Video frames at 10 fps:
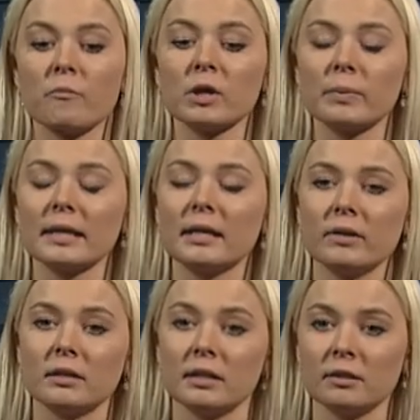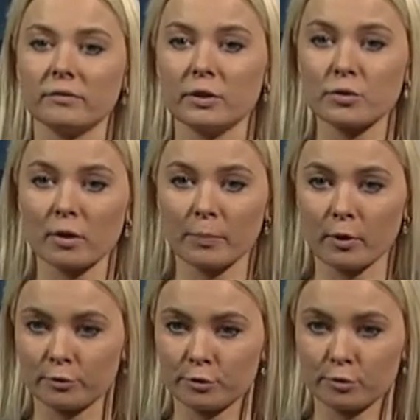We believe in individual
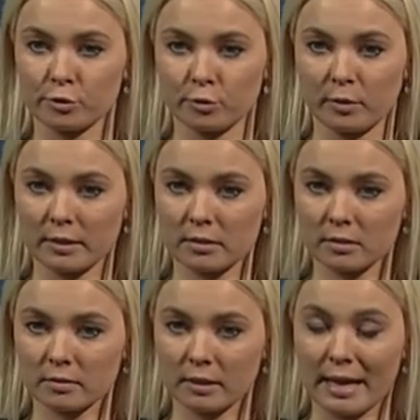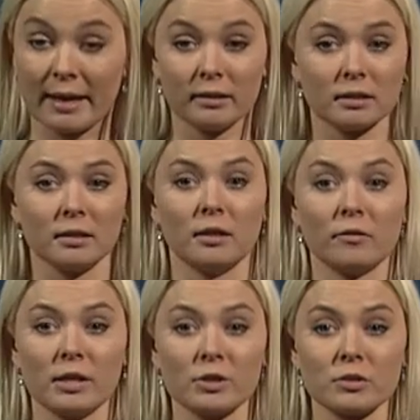approach to students and in
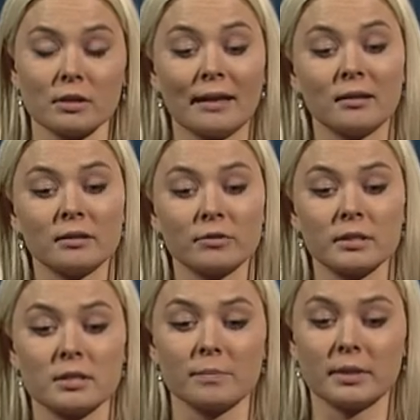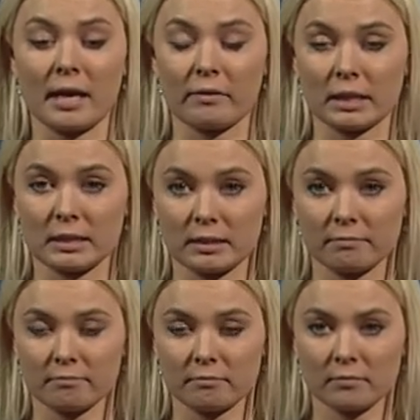innovation and interdisciplinarity.
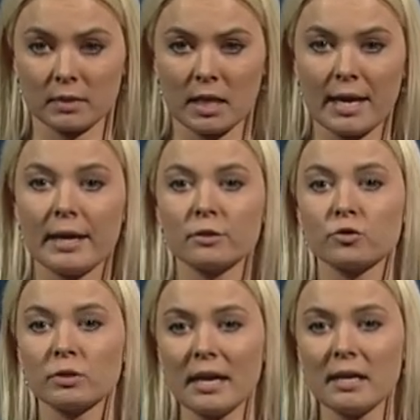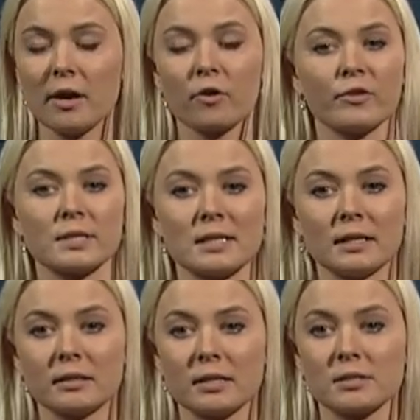Today, our
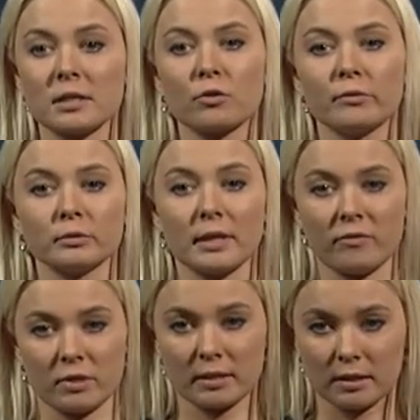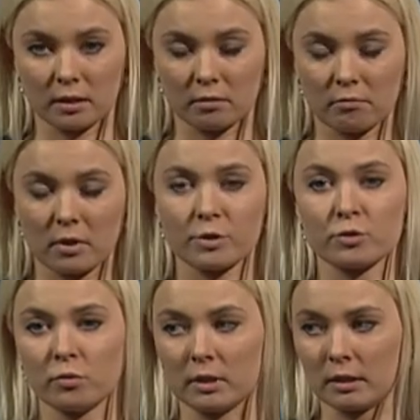facilities include everything a
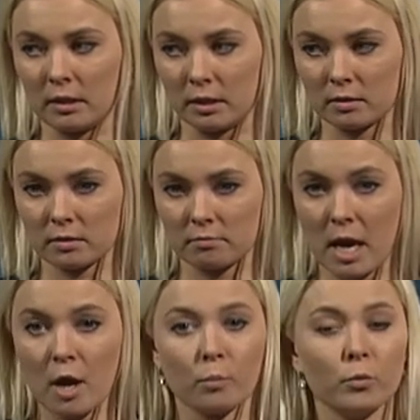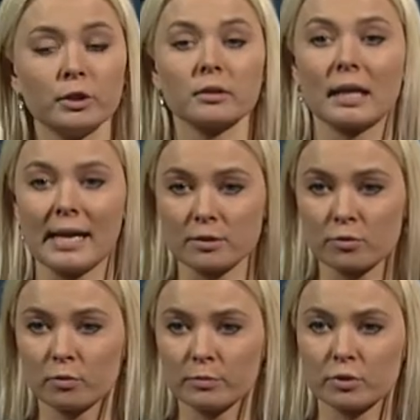student needs. Modern
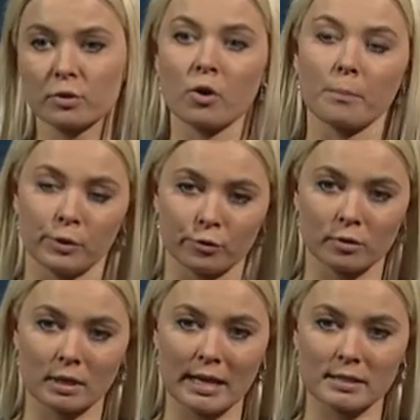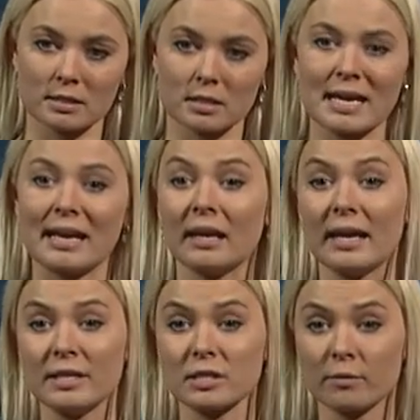classrooms, computer classes,
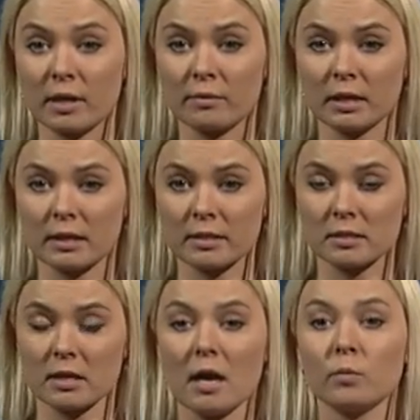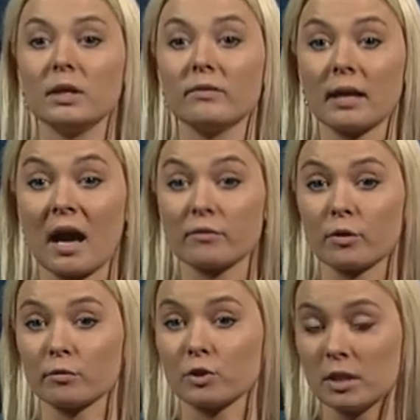leisure areas. We even have our
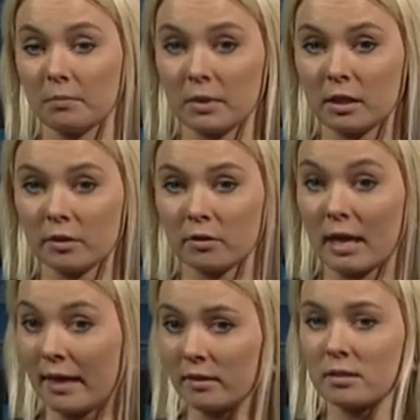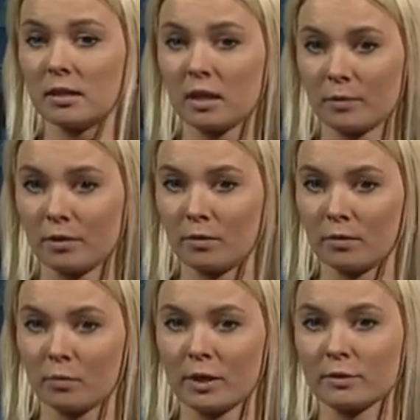own gym here and the cinema
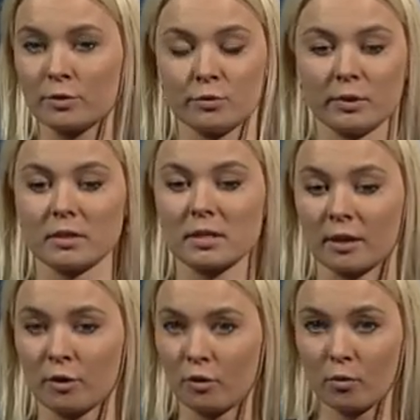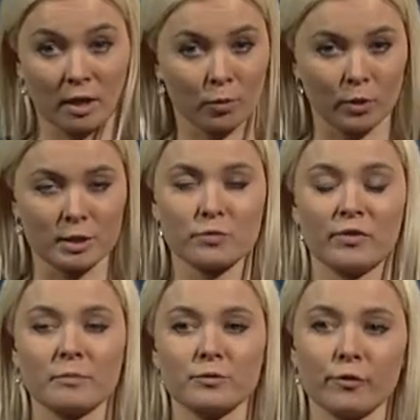hall where the students can go and watch
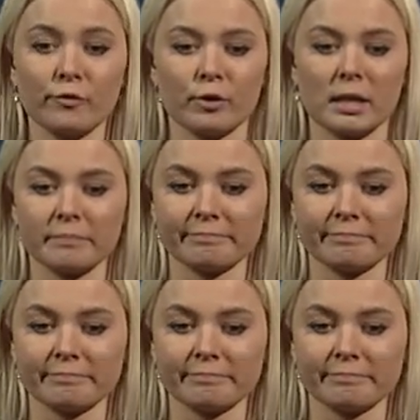films for free.